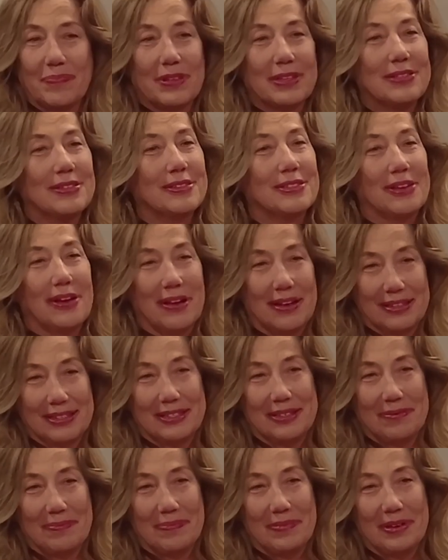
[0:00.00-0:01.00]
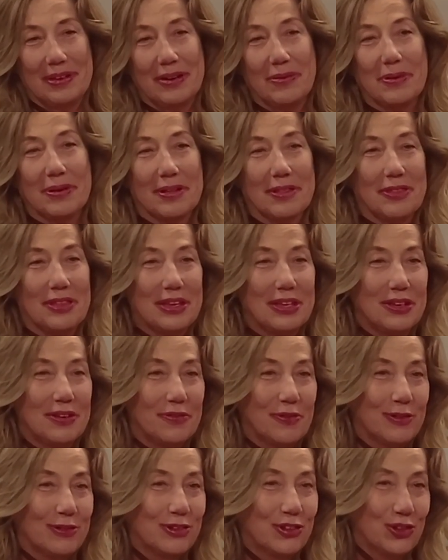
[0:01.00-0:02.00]
This is awesome, and I want to thank
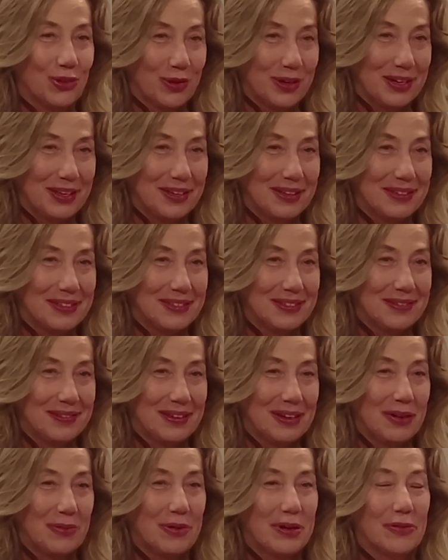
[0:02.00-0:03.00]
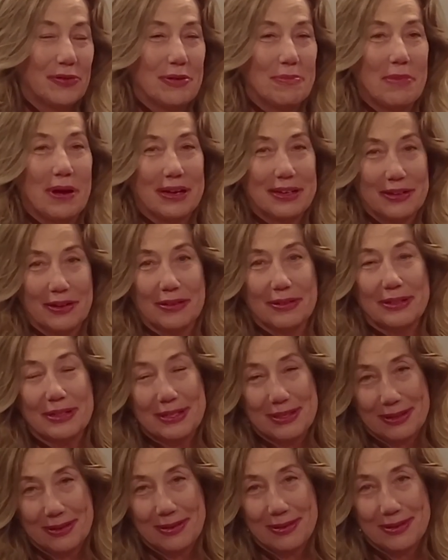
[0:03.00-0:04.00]
you for joining us, and I want to remind our
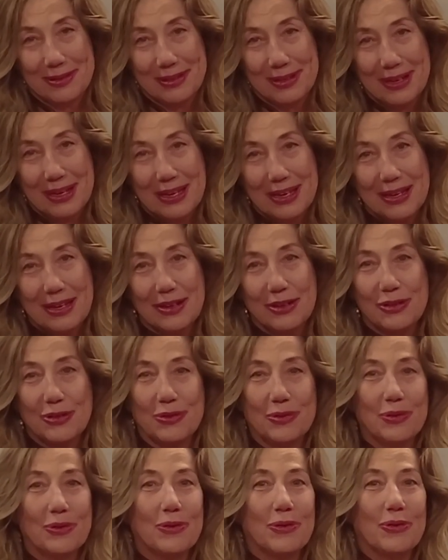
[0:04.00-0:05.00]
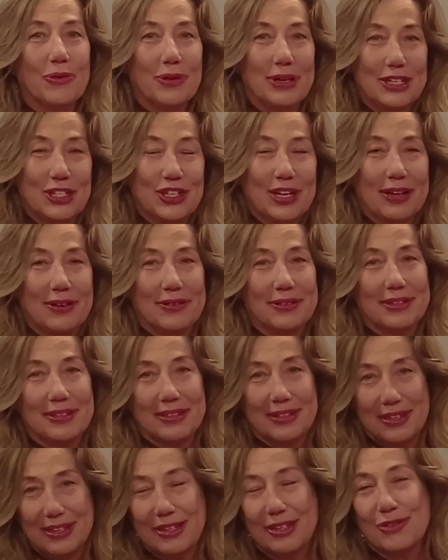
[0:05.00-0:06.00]
listeners to reach out to
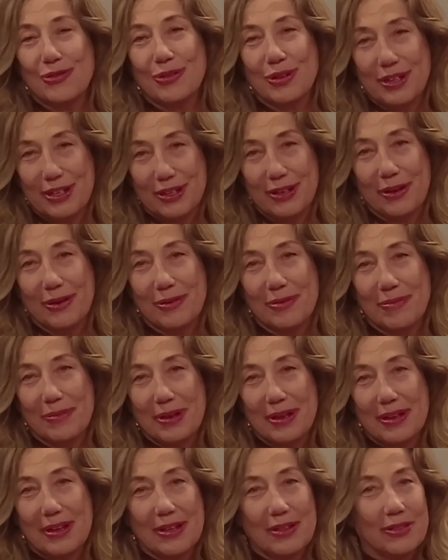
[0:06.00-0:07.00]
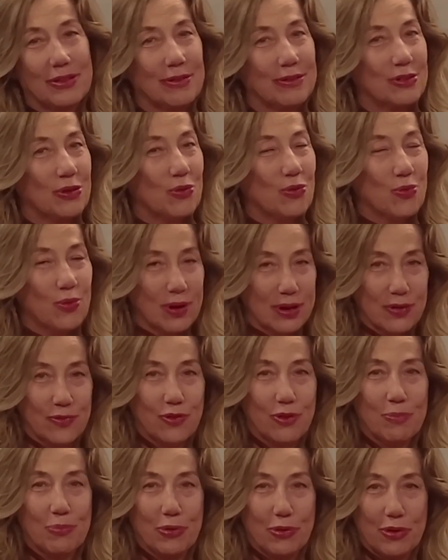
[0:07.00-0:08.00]
Dina Trujillo There's a
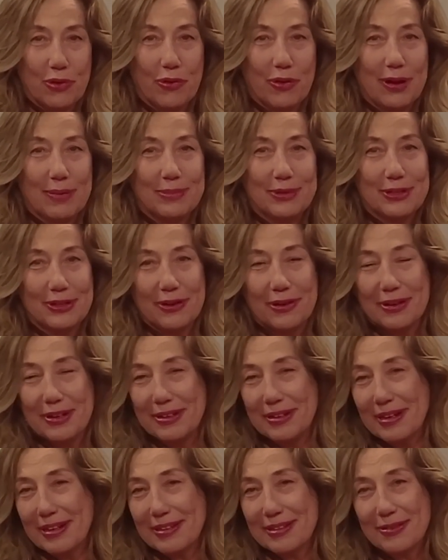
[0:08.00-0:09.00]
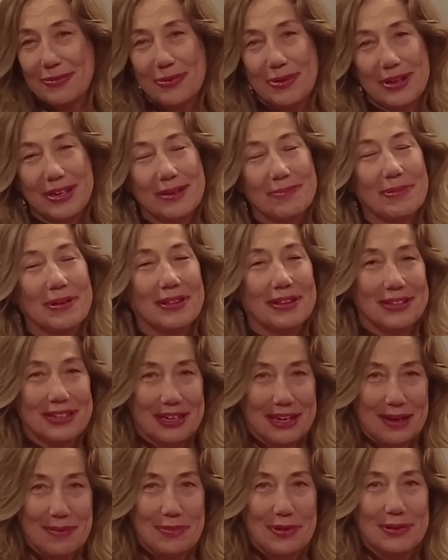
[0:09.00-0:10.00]
wonderful program starting next week. By the
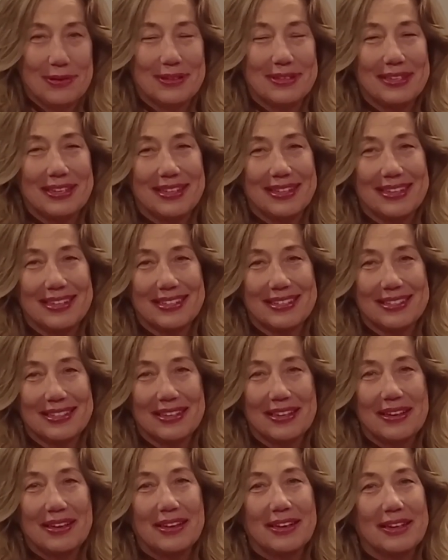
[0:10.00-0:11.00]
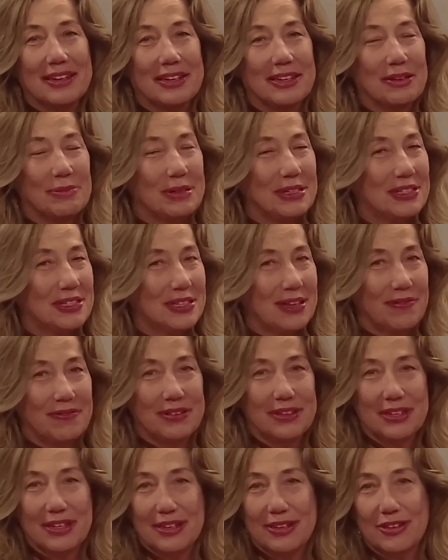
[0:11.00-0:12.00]
time you see this, it'll be
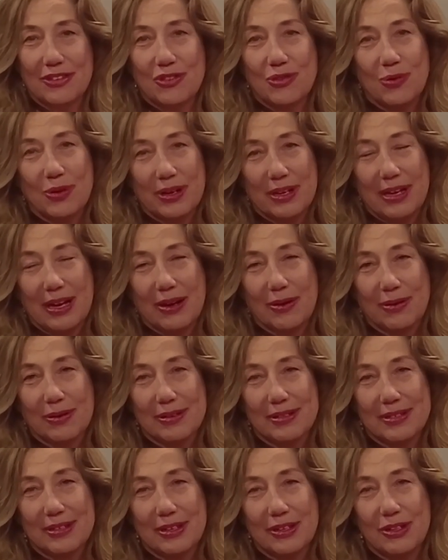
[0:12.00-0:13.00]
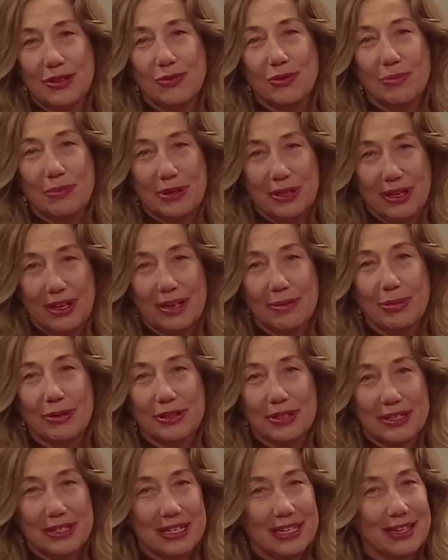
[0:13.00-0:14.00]
17 to 20 hours that you will be able
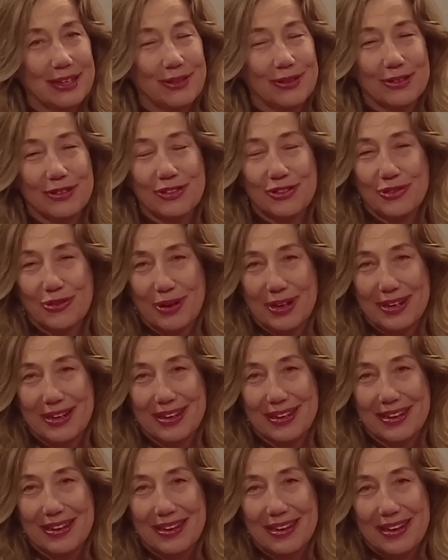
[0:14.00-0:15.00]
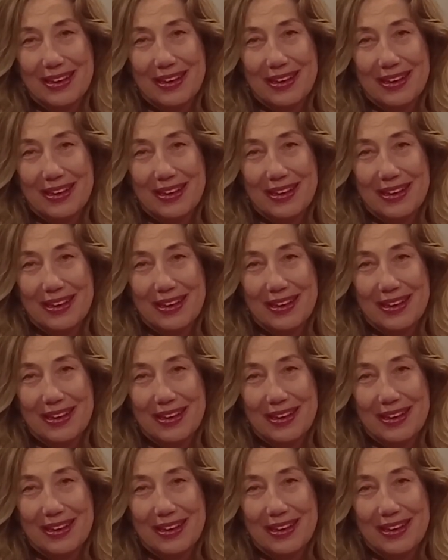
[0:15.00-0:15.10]
to take this training